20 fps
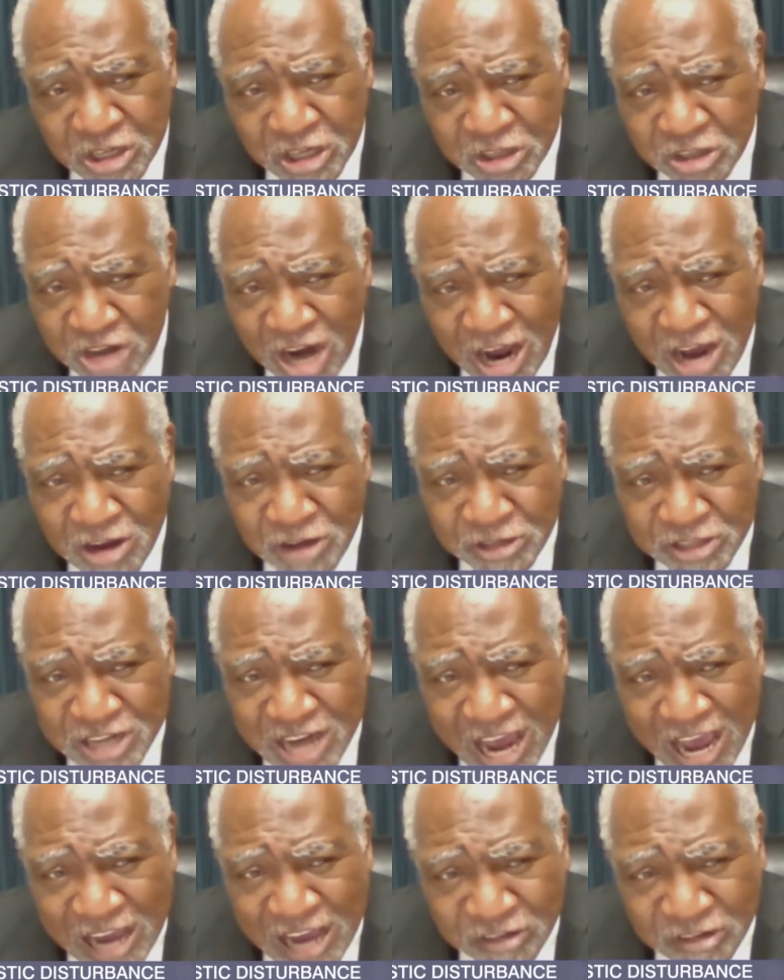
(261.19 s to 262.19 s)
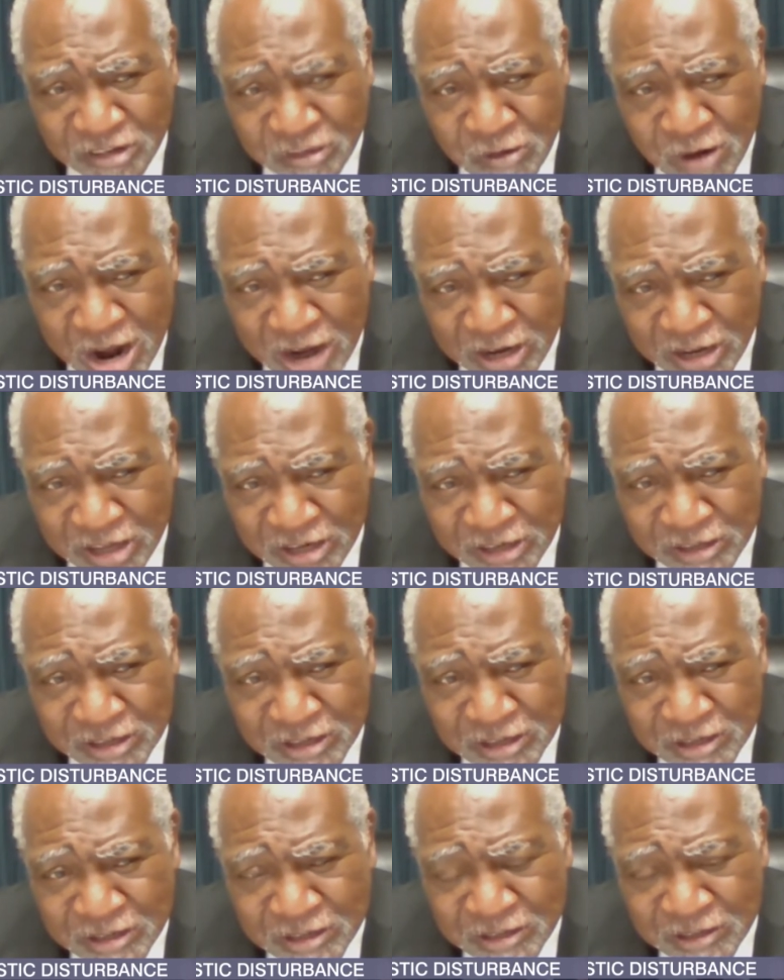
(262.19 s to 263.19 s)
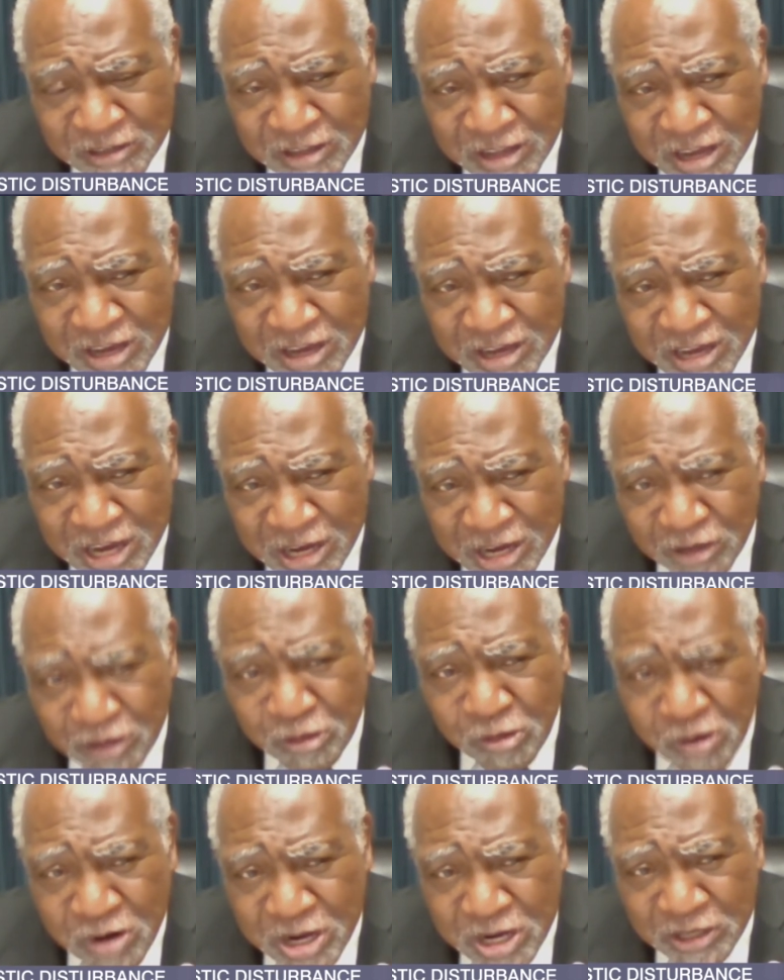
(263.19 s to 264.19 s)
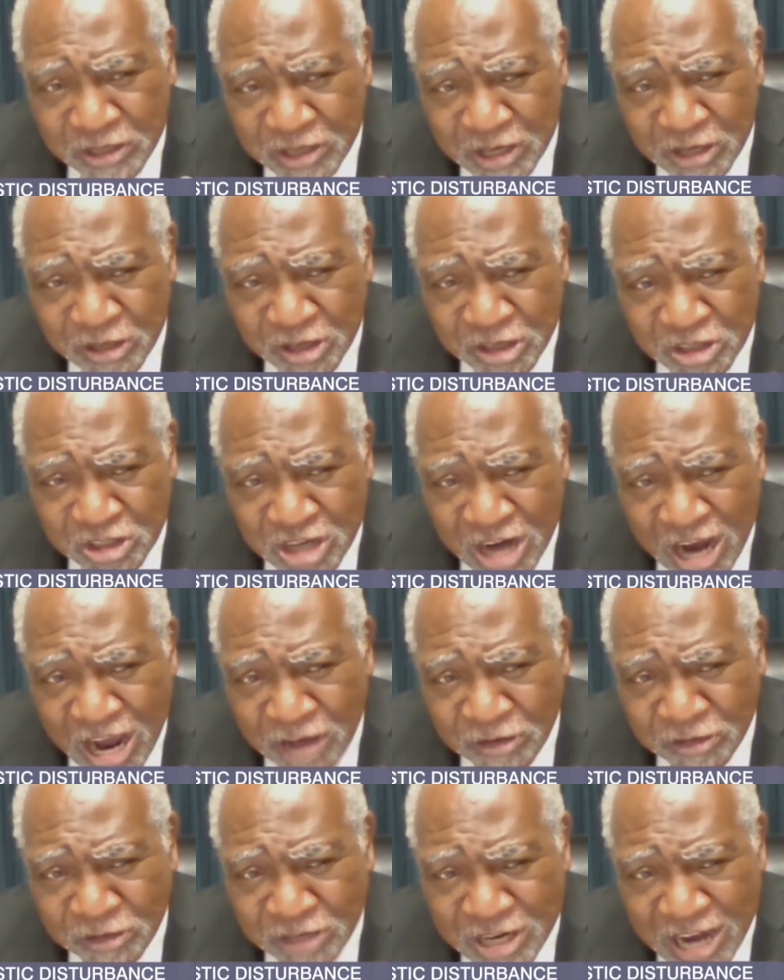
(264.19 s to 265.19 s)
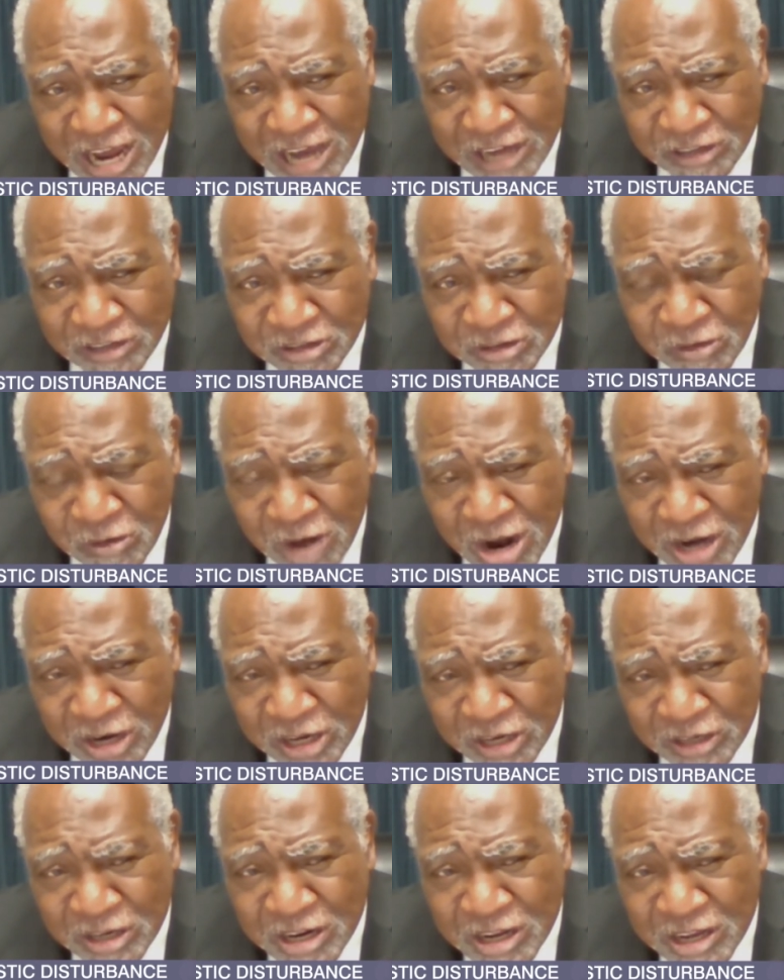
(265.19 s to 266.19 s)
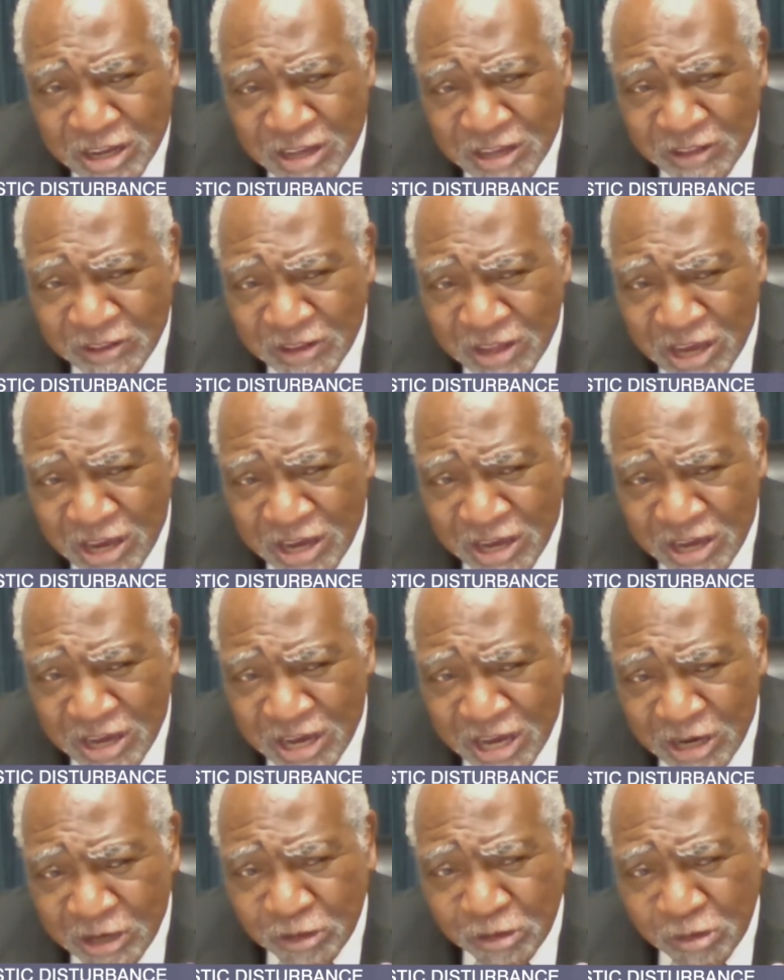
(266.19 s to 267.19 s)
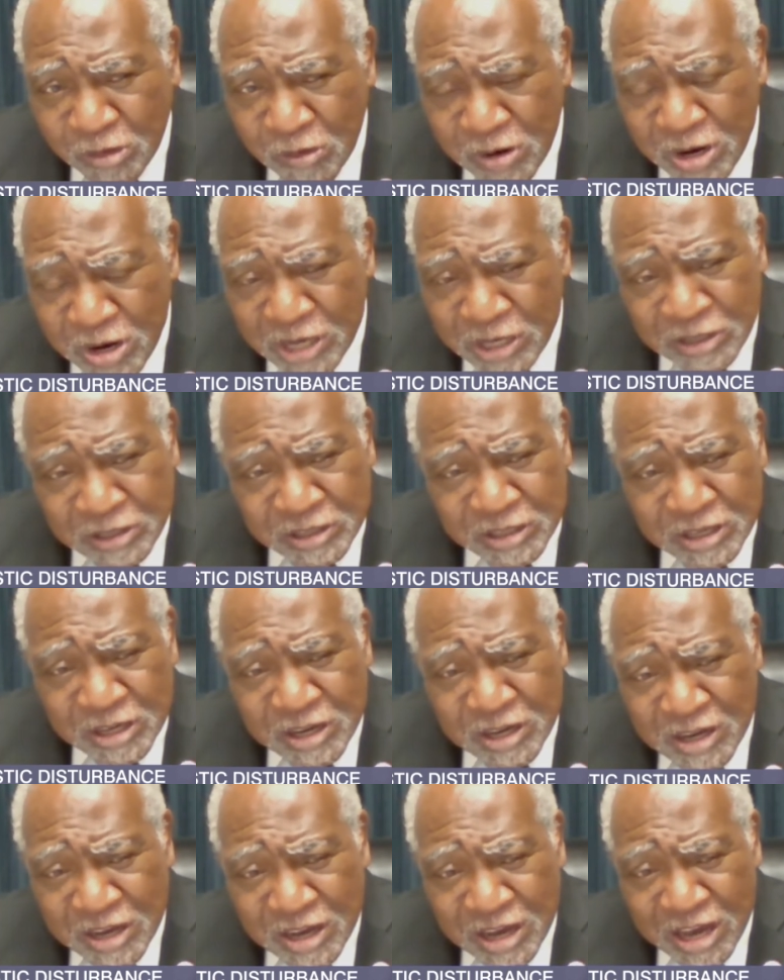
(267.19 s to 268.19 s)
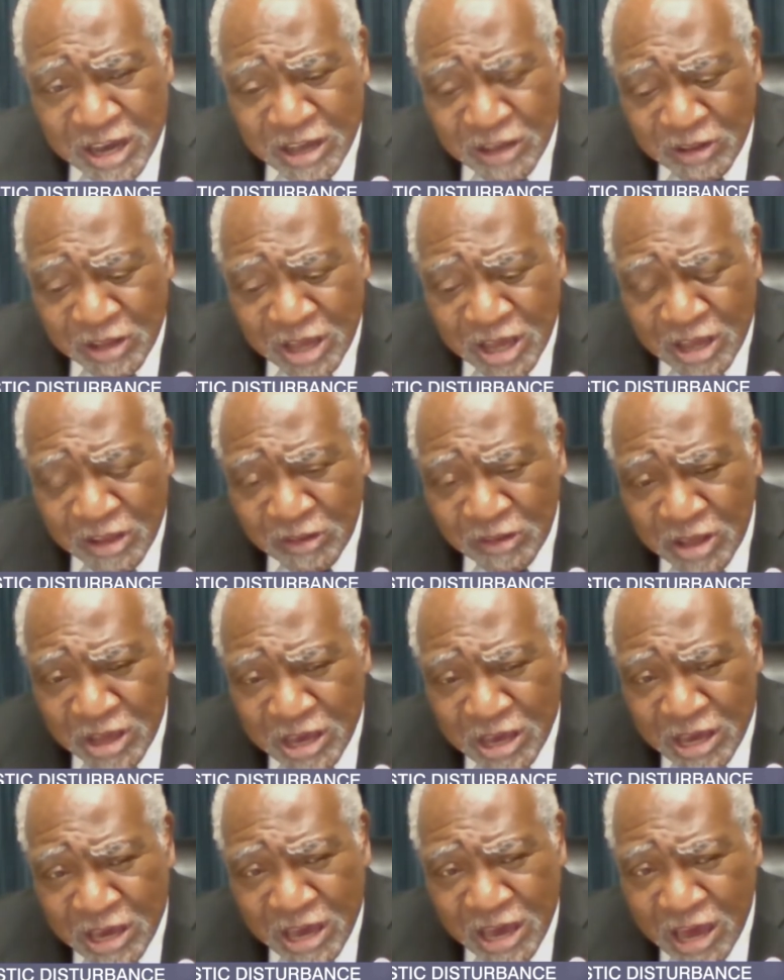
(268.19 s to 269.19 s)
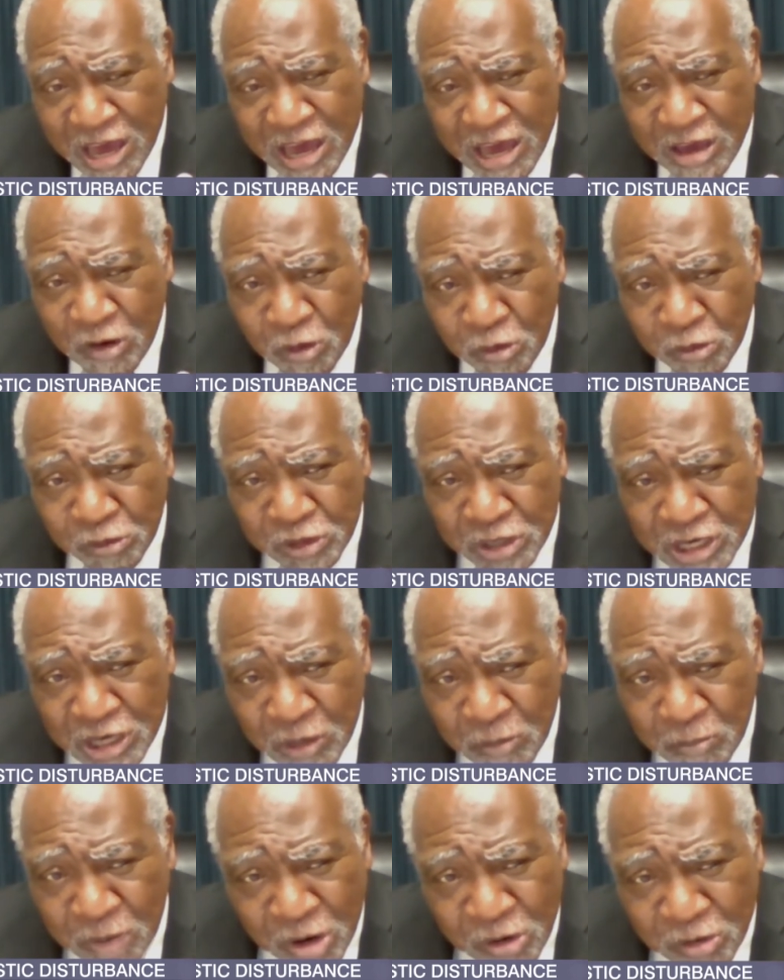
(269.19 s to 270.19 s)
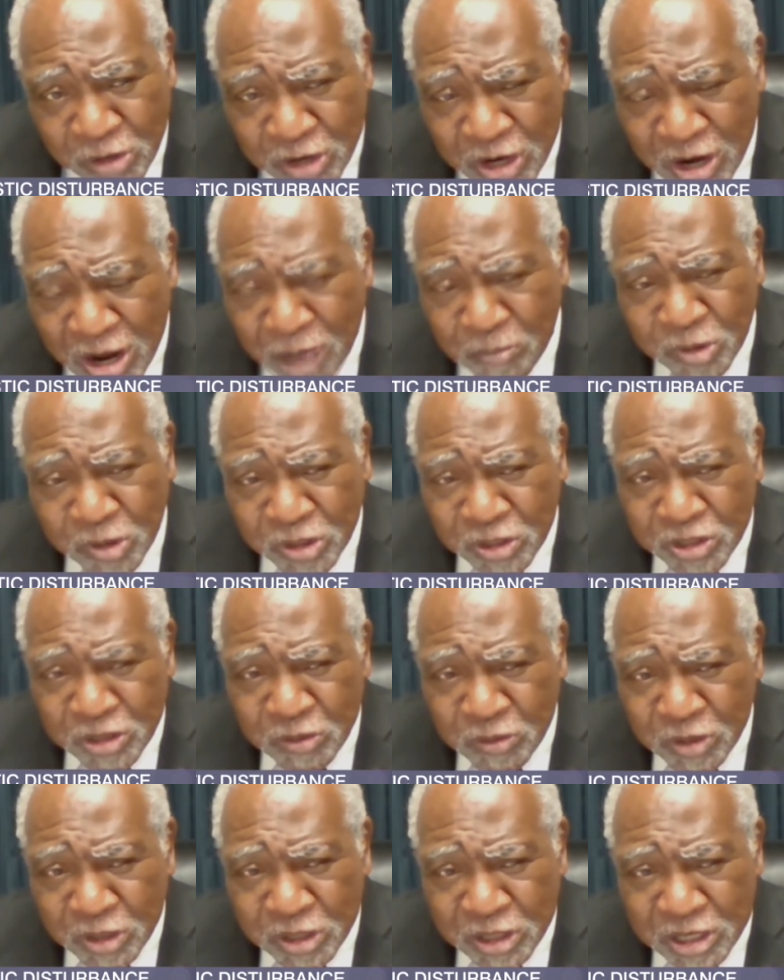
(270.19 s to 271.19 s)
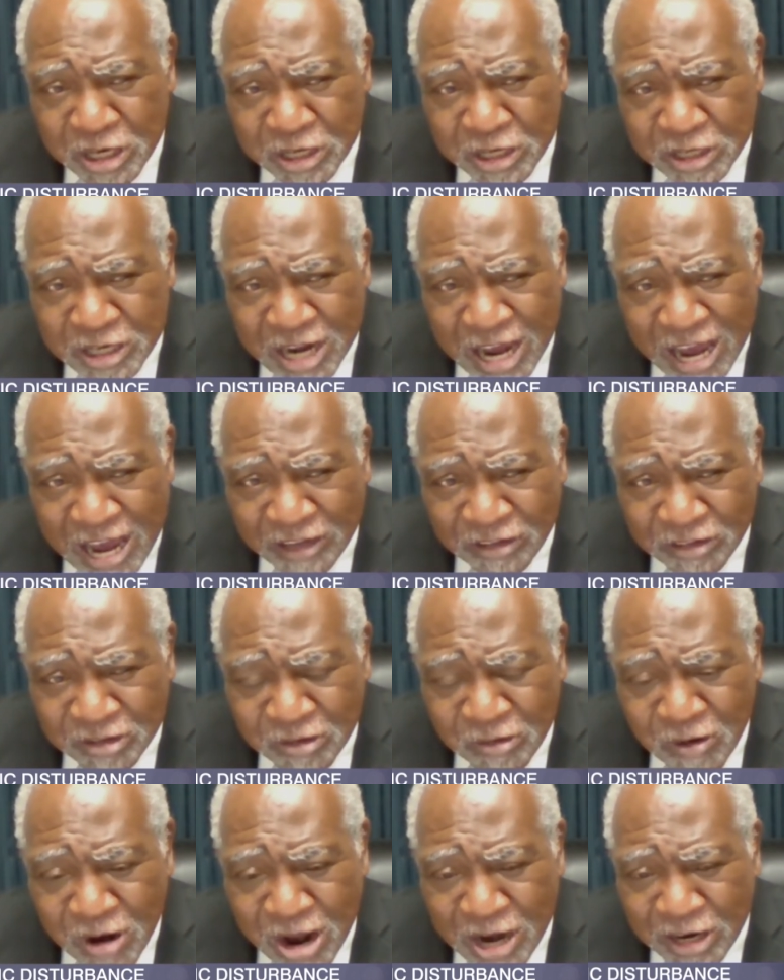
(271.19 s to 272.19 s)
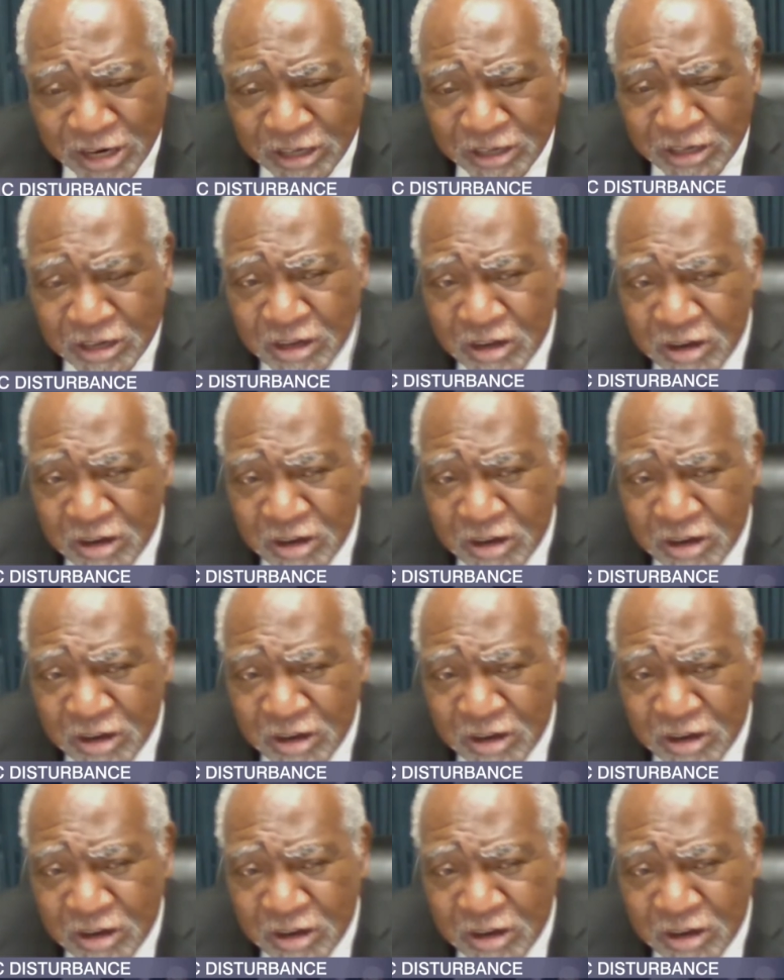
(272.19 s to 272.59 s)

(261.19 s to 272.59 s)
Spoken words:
the child tax credit, the increase in the child tax credit, the increase in the AOT, American Opportunity Tax Credit,